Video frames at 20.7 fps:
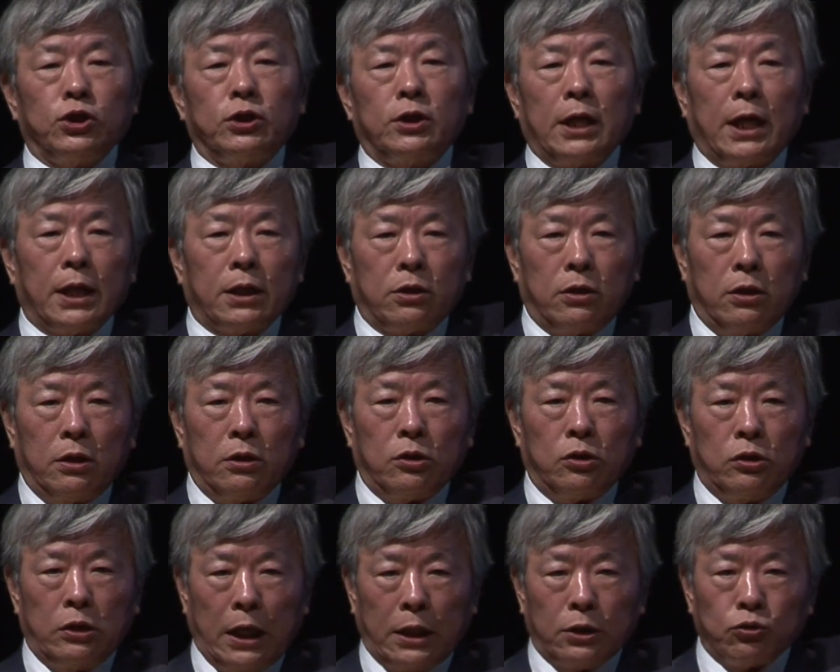
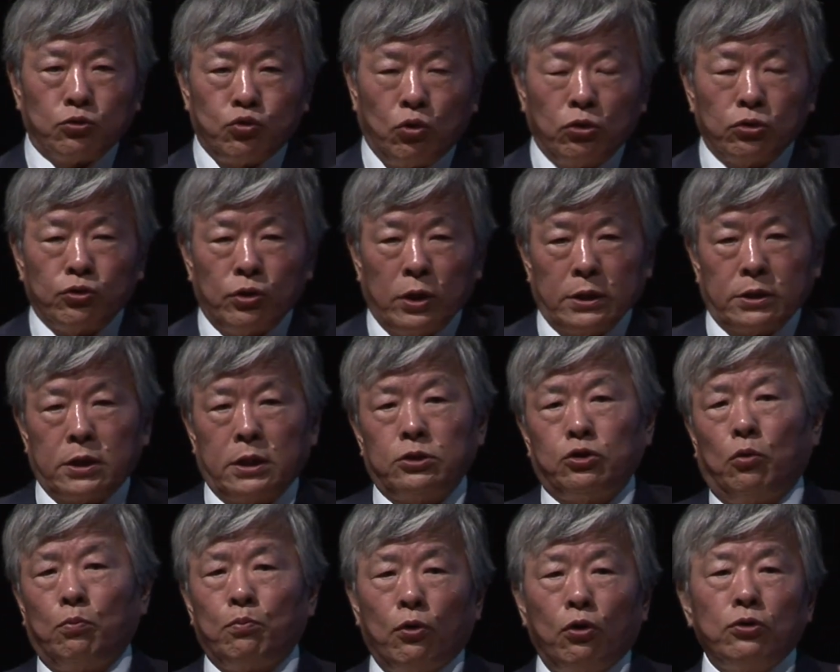that quadrant as
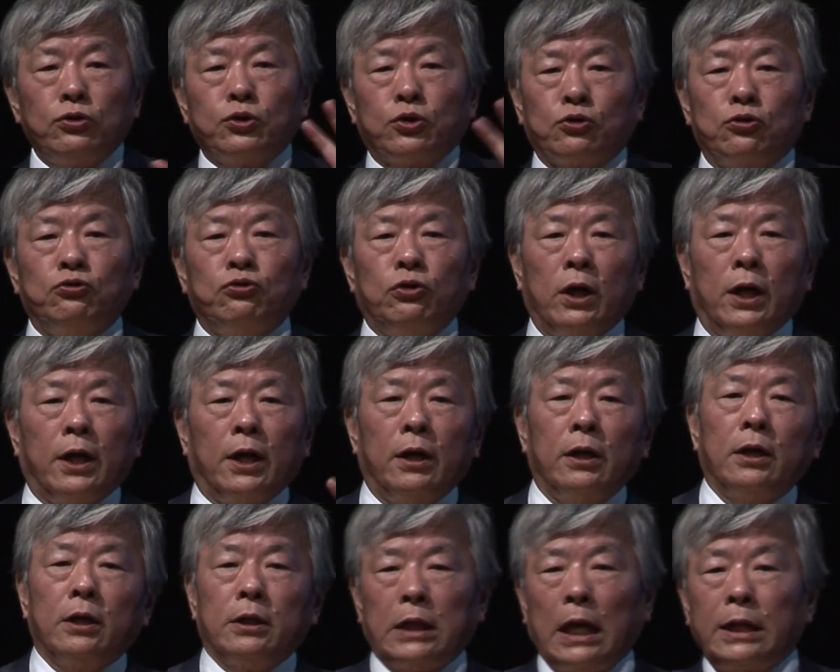opposed to
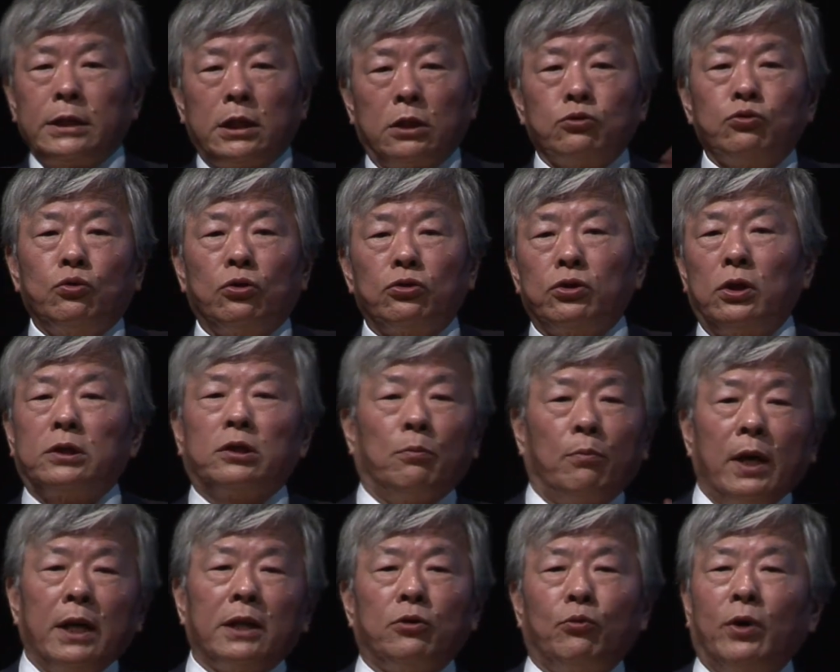other quadrant.
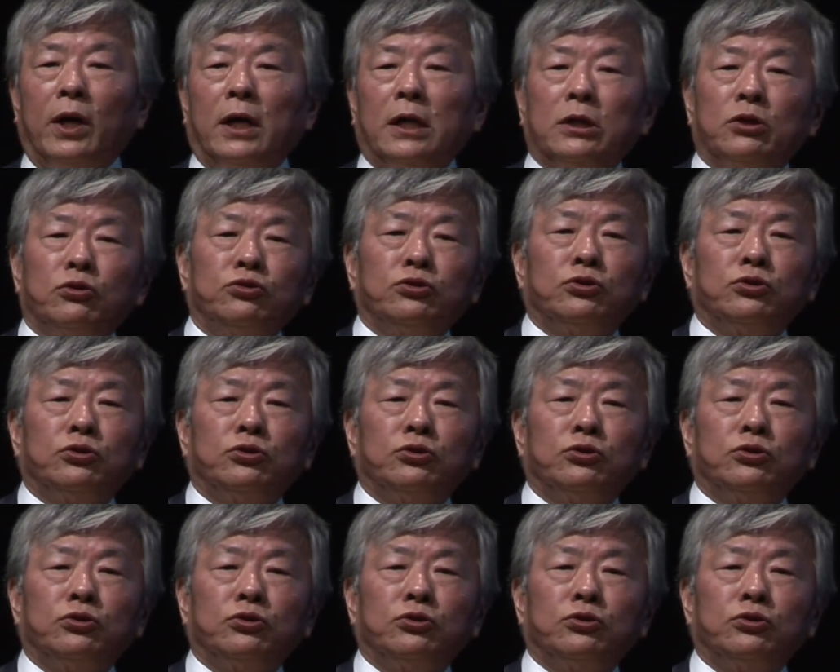By the way,